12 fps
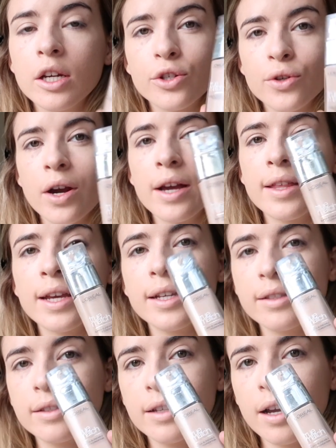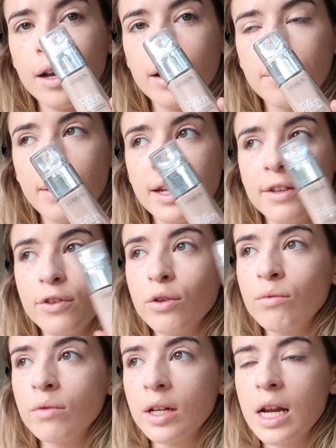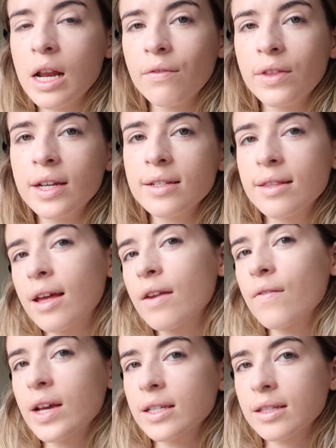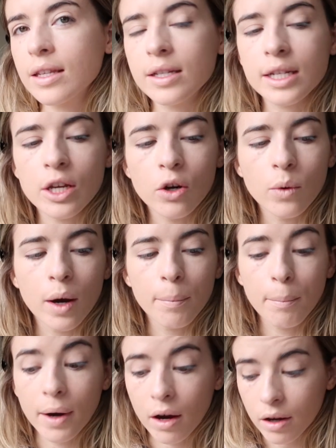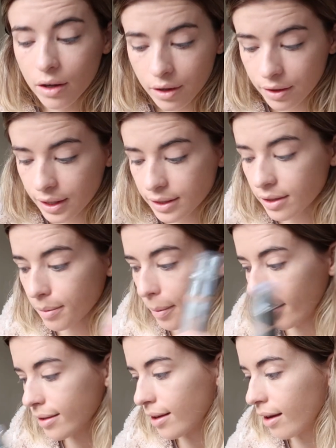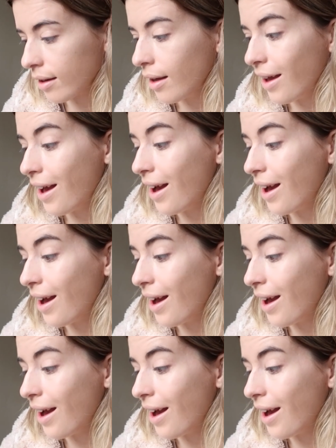try this, and if you really love this, then invest in the Dior one, but this is amazing.